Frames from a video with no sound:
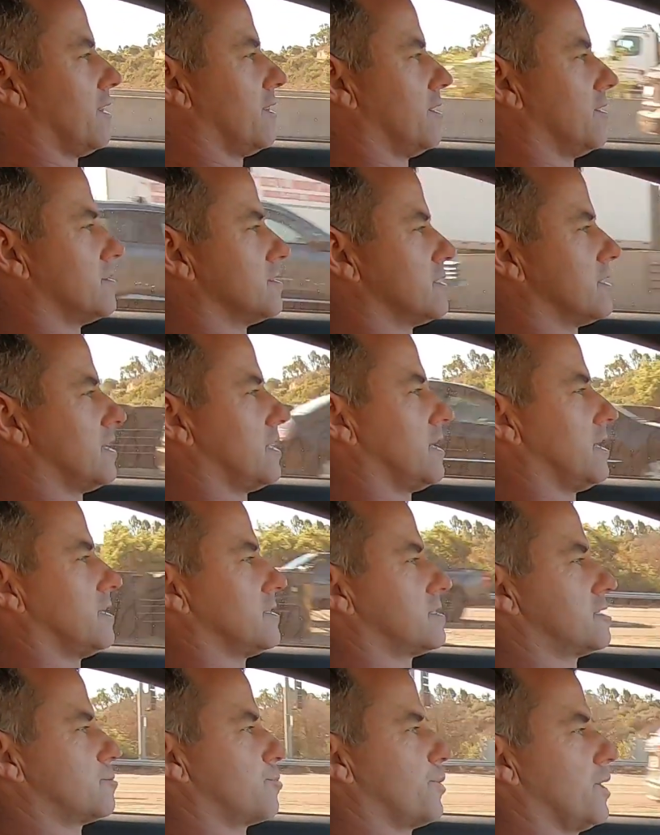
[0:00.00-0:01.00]
There's a
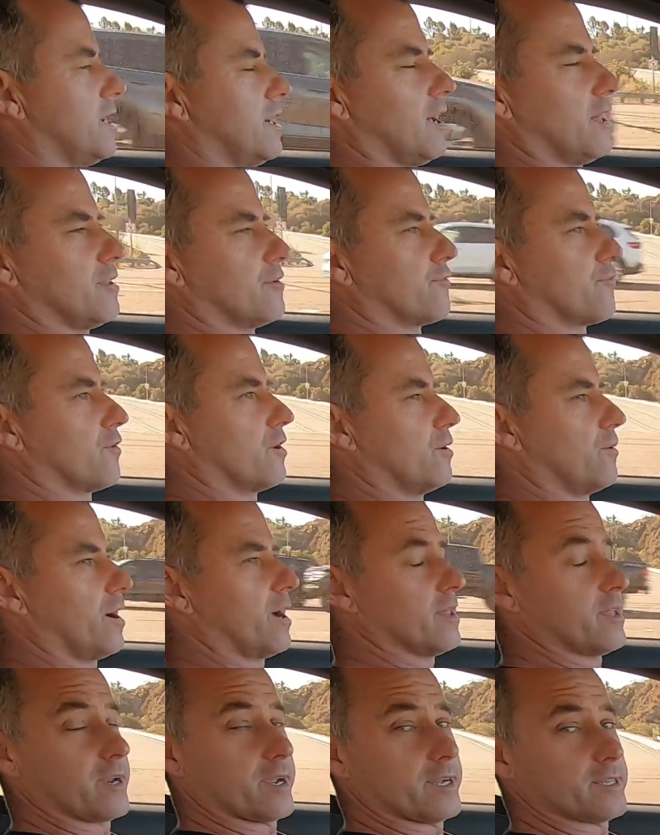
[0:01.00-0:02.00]
speed on the
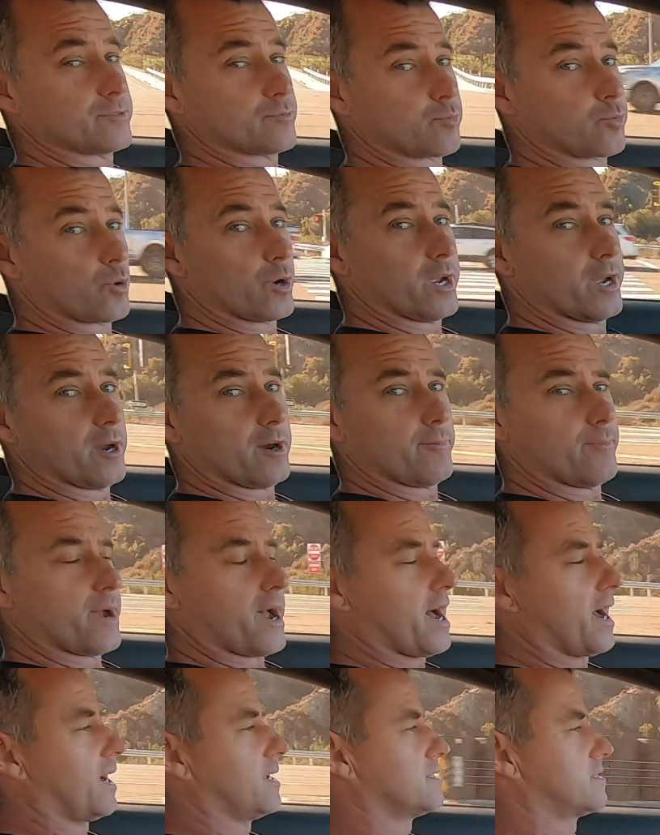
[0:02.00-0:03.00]
freeway that it gets real
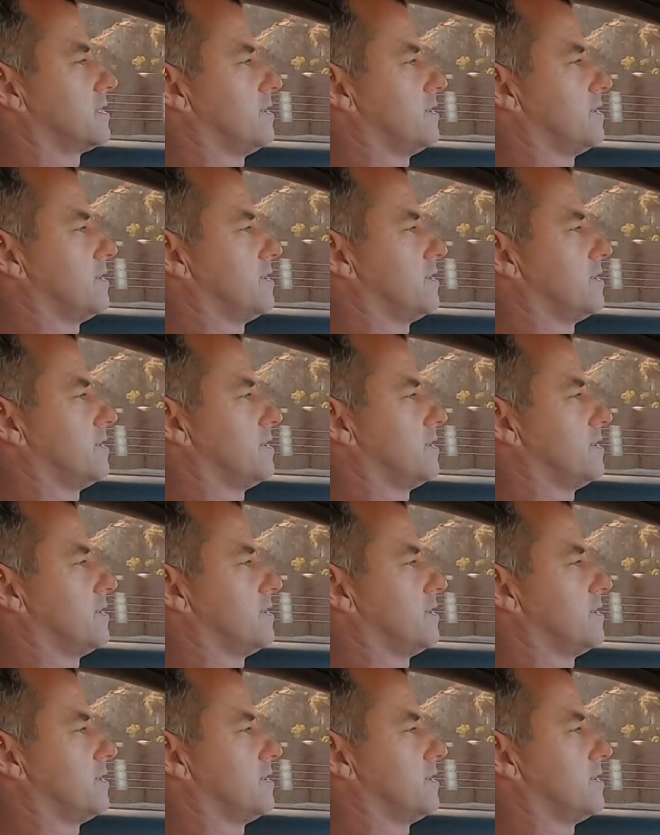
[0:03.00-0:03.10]
bad.